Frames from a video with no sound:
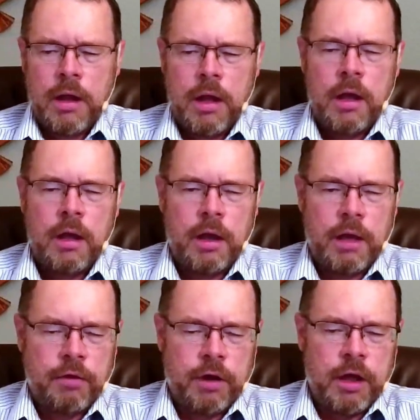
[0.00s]
In
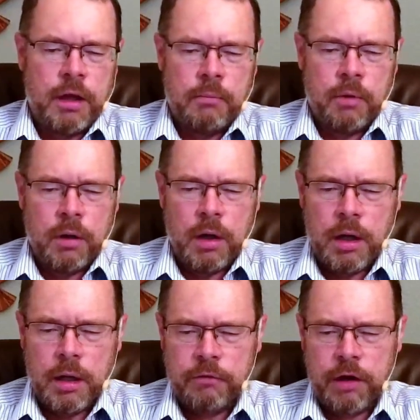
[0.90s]
Devarim,
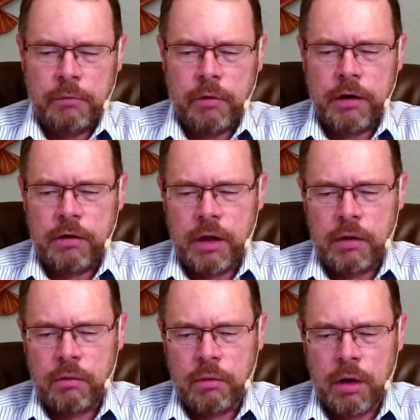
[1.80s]
chapter
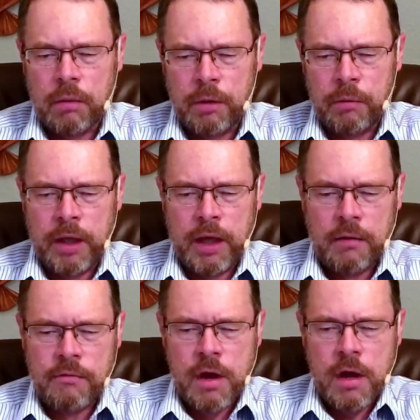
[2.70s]
18, Deuteronomy, we
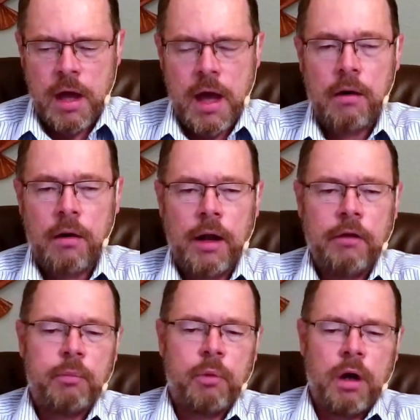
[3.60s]
have
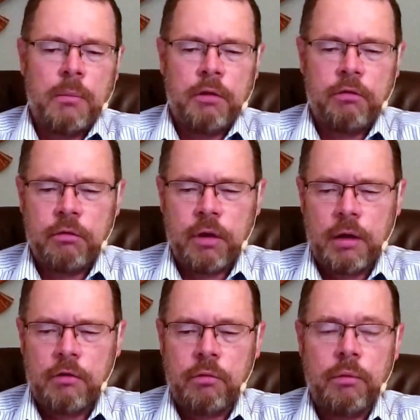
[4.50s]
Adonai's promise
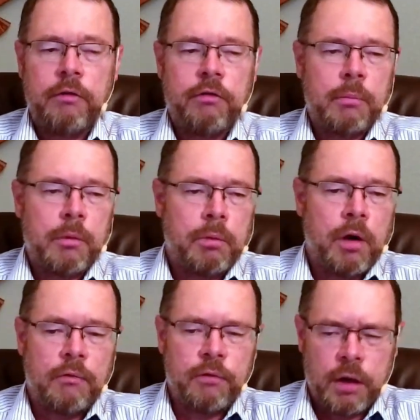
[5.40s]
to raise up a
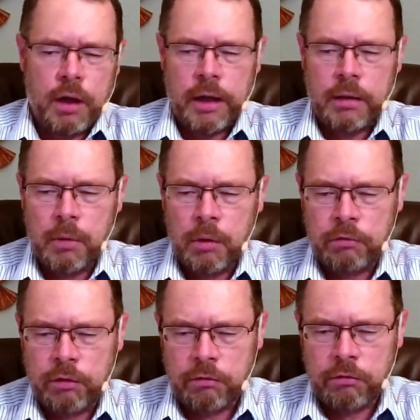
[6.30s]
prophet like
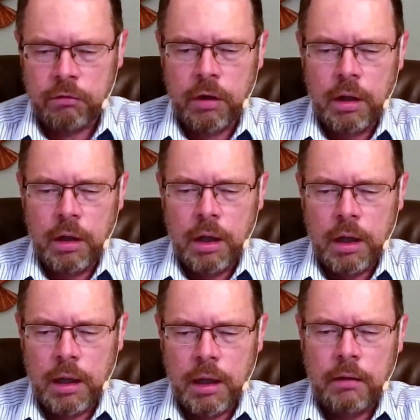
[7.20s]
Moses.
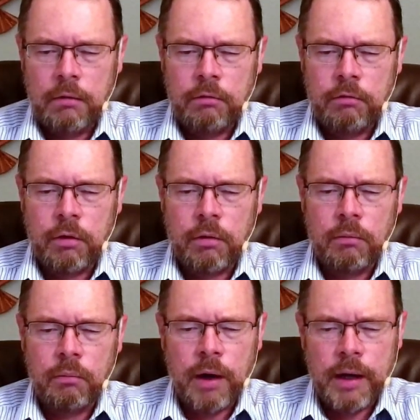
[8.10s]
So
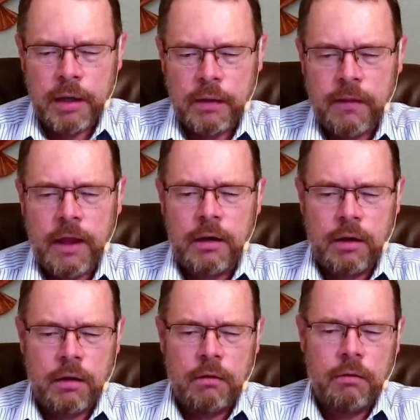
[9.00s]
why did
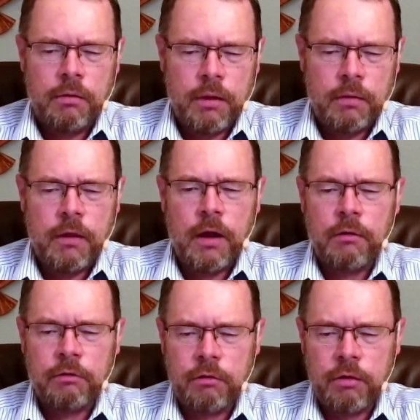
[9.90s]
the
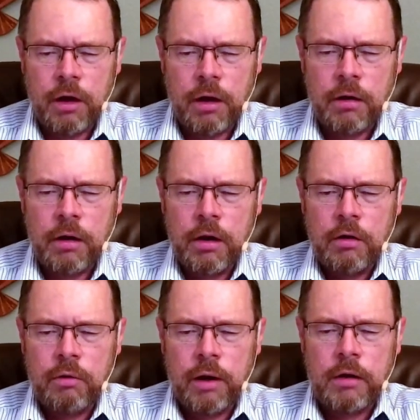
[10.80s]
Hasatan
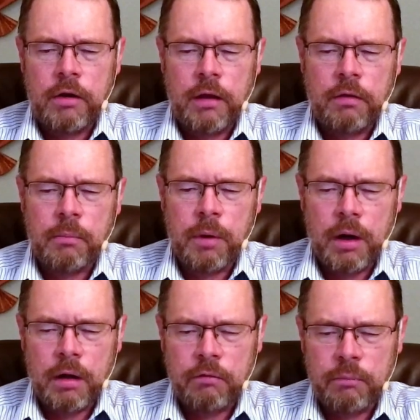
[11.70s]
try to take the
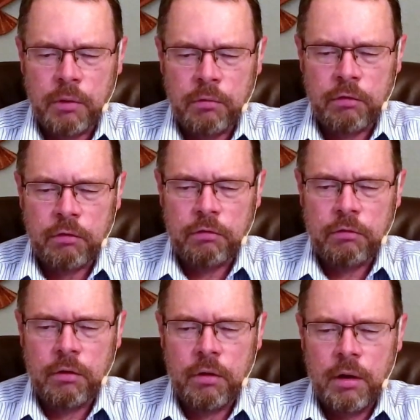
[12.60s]
body of Moses?